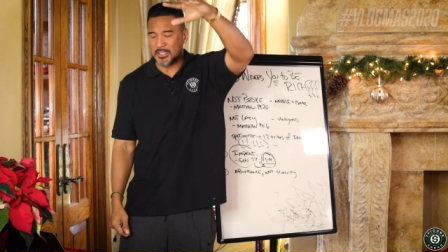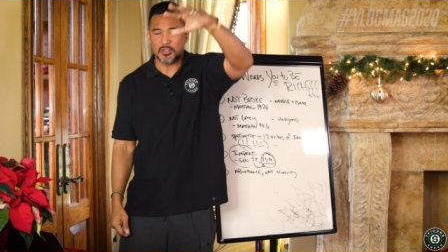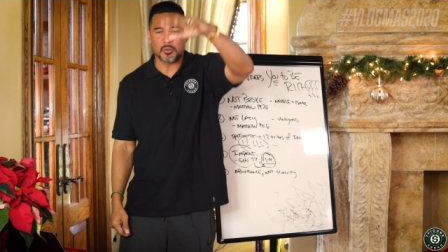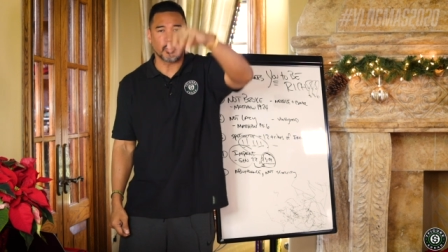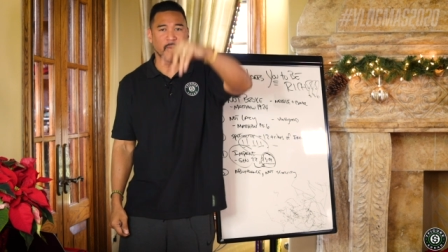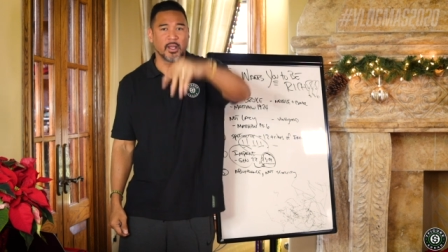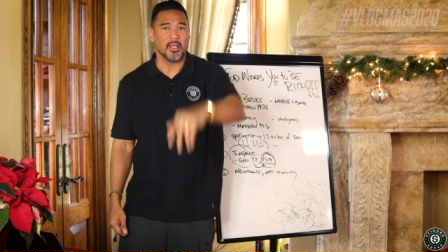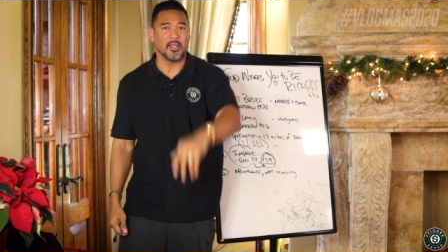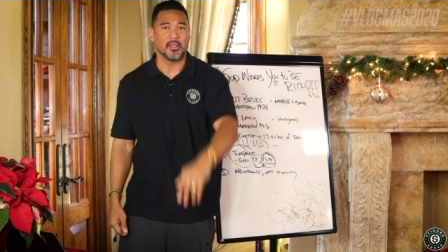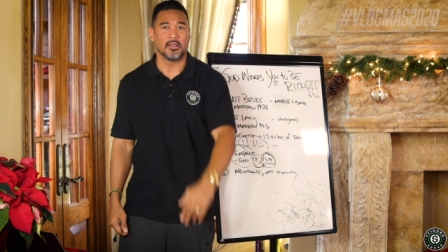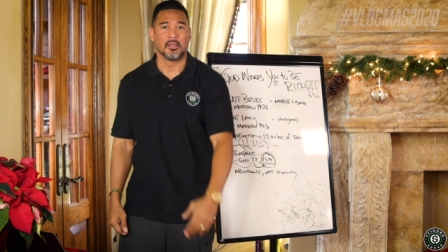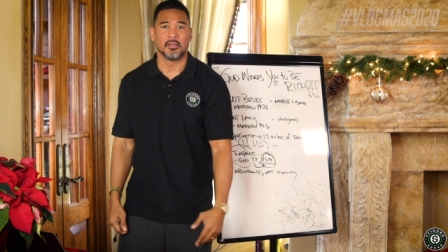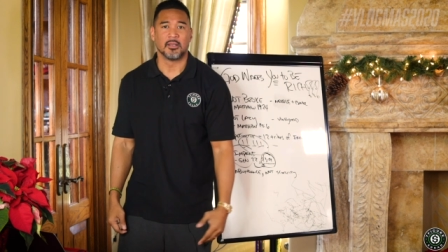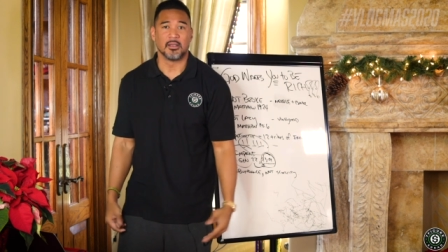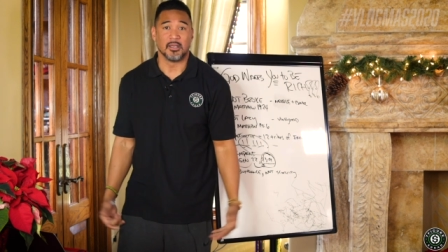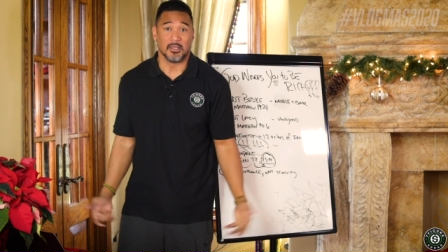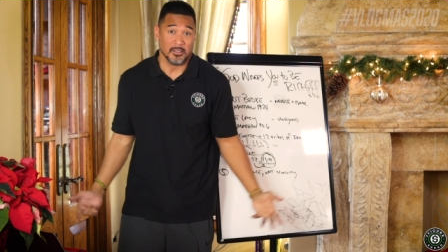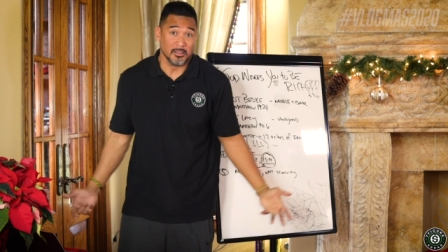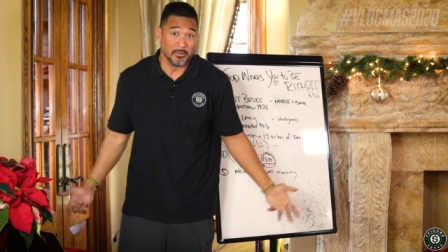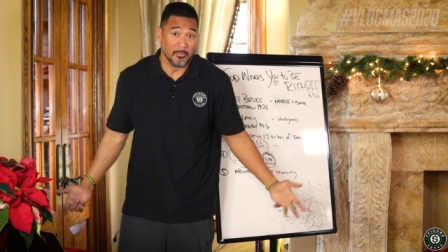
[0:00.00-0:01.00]
that's the way
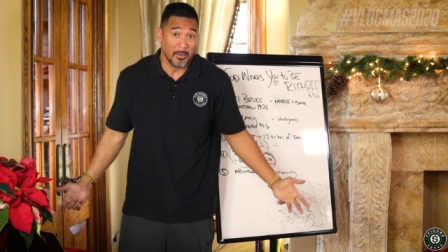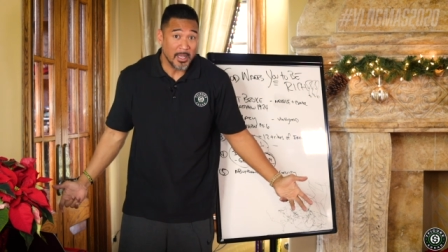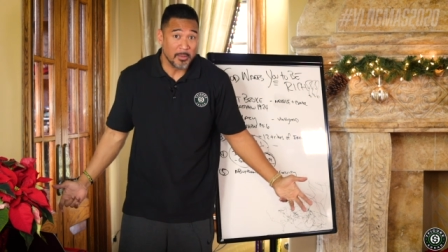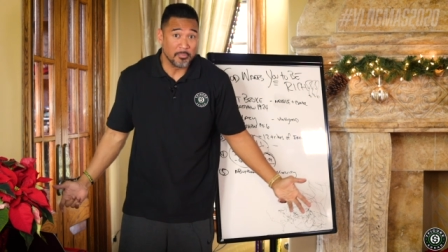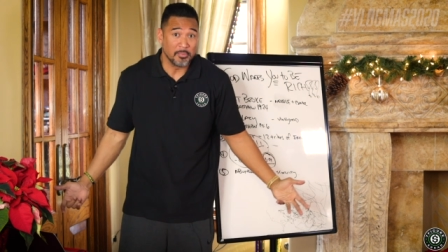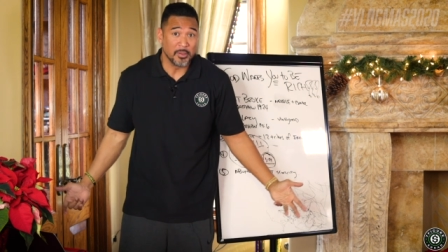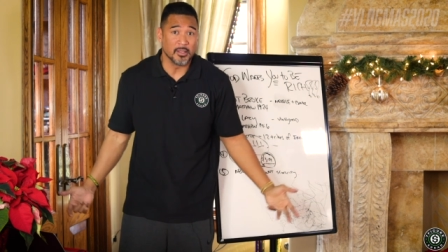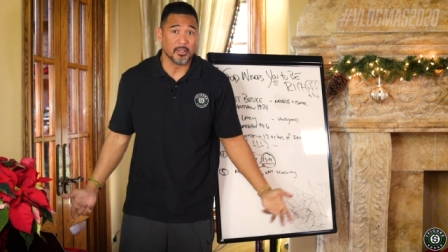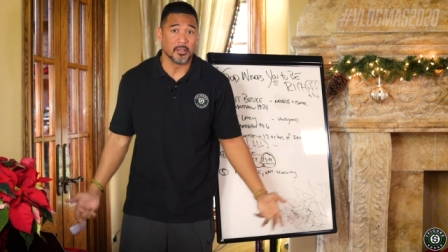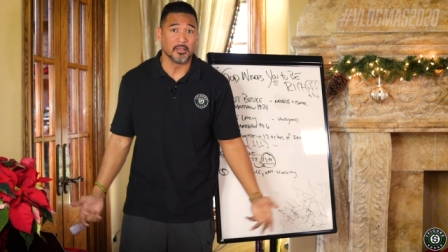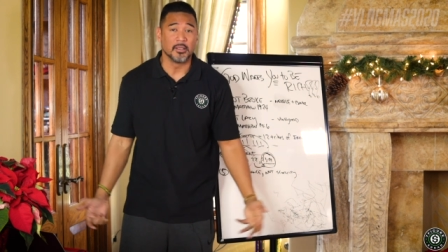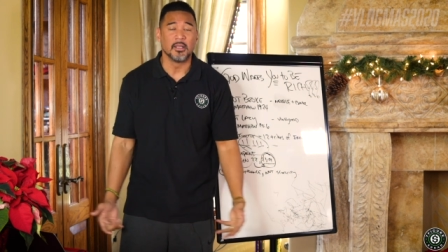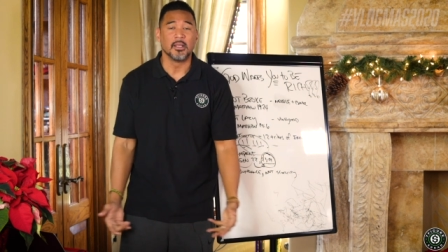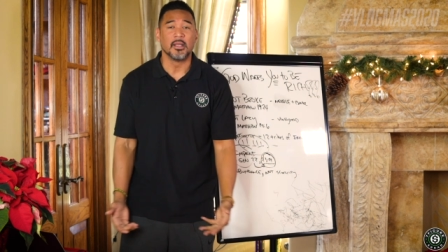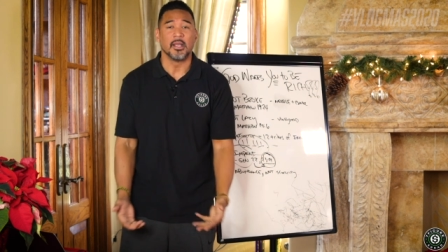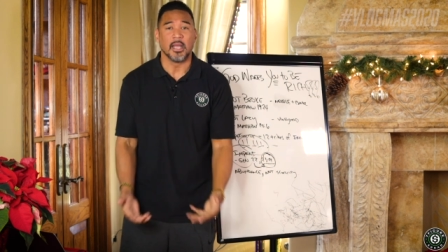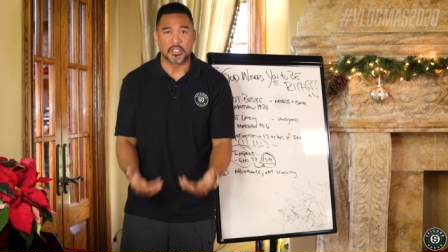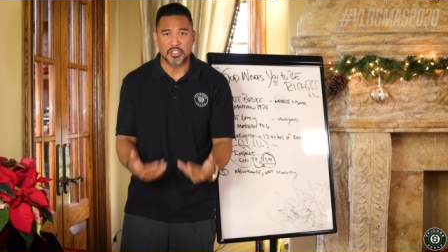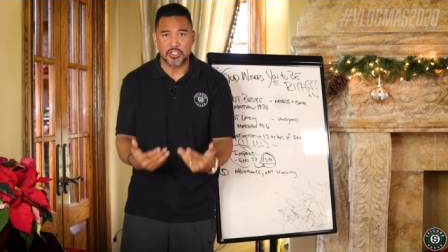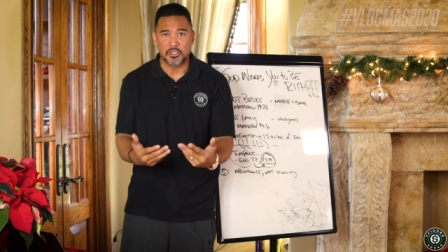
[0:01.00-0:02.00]
in my opinion,